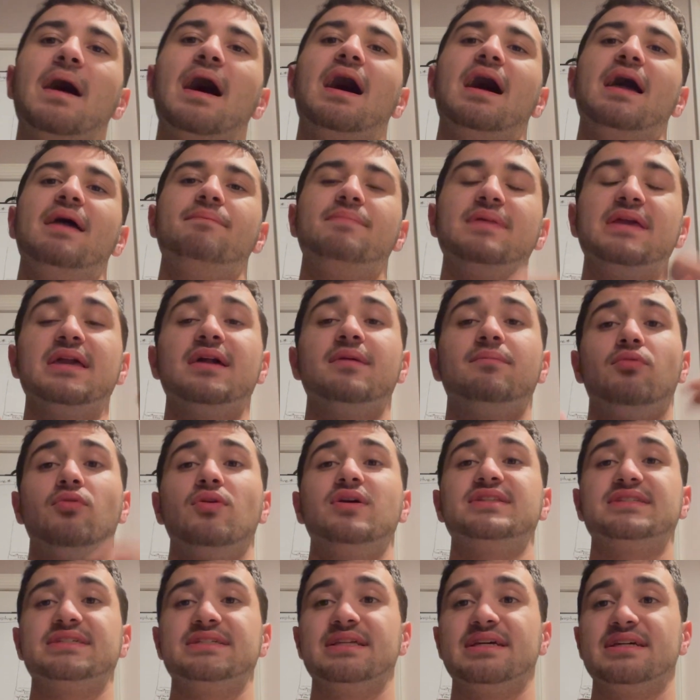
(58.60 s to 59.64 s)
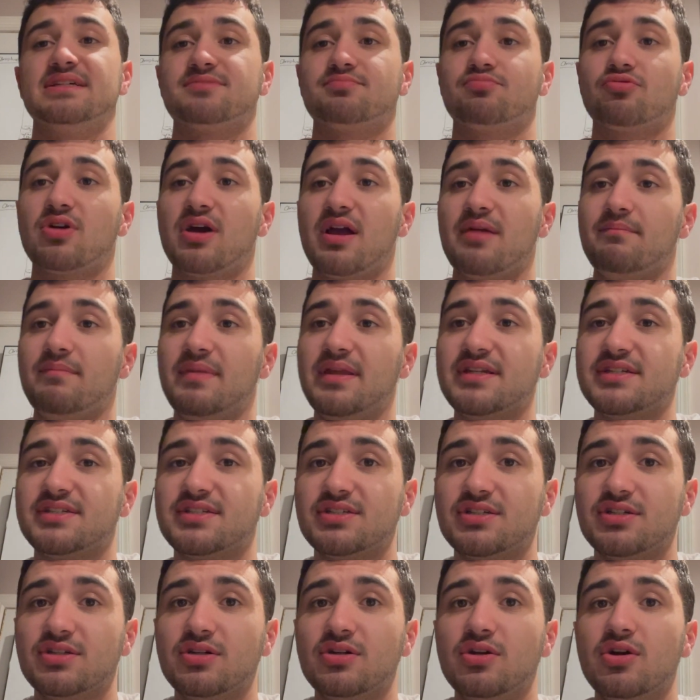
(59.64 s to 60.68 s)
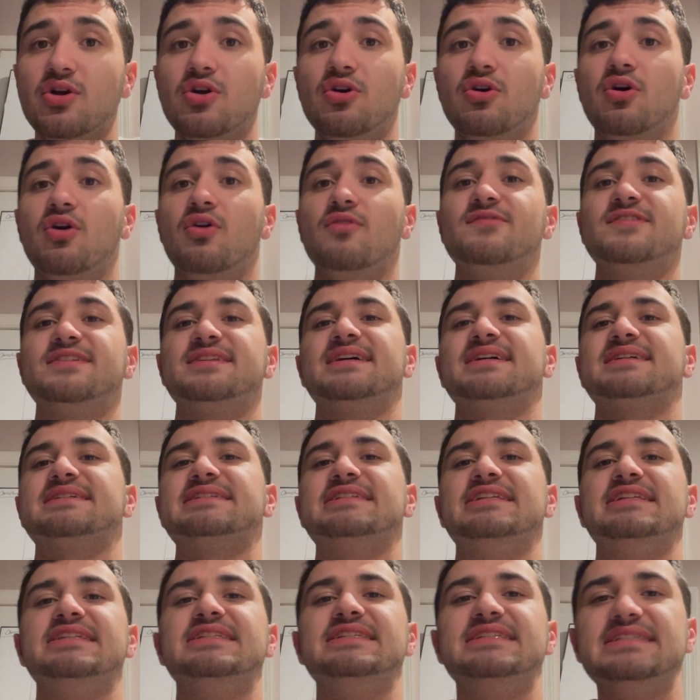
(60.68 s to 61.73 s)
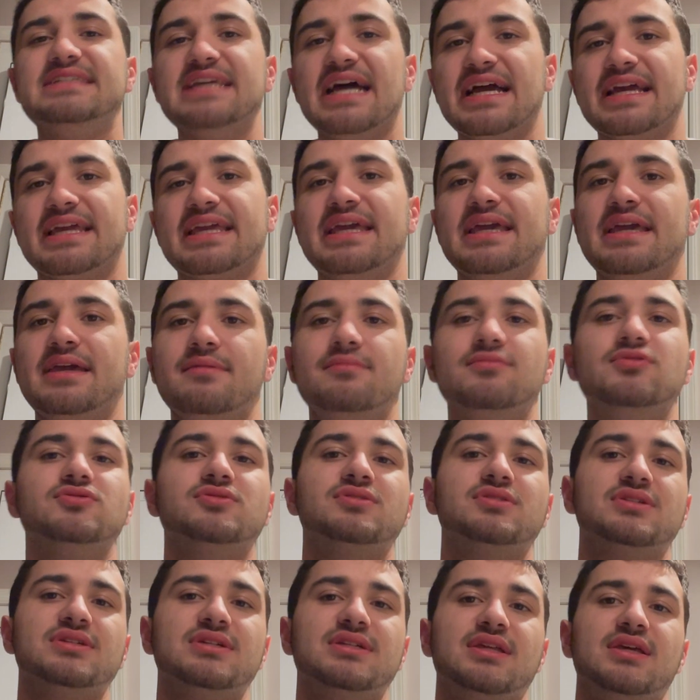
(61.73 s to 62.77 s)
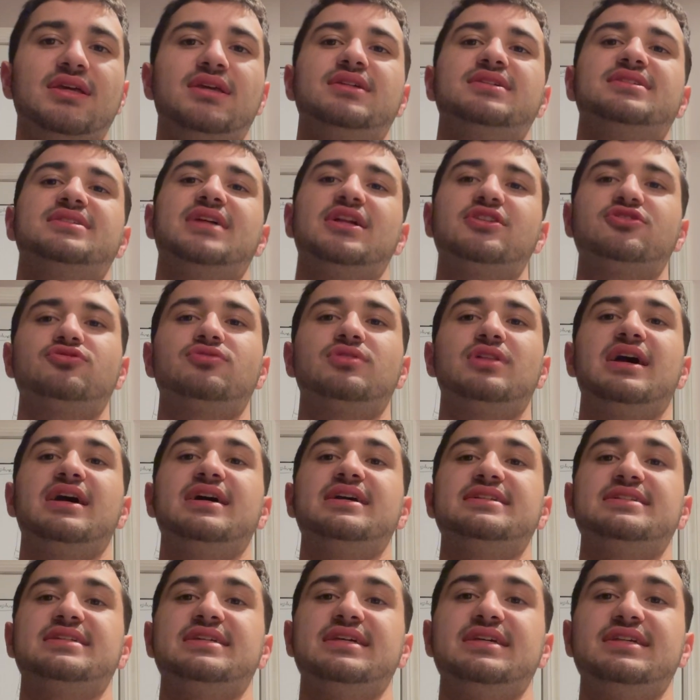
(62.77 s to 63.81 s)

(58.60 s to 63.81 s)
being appointed as prime minister. Over the next decade, Mussolini centralized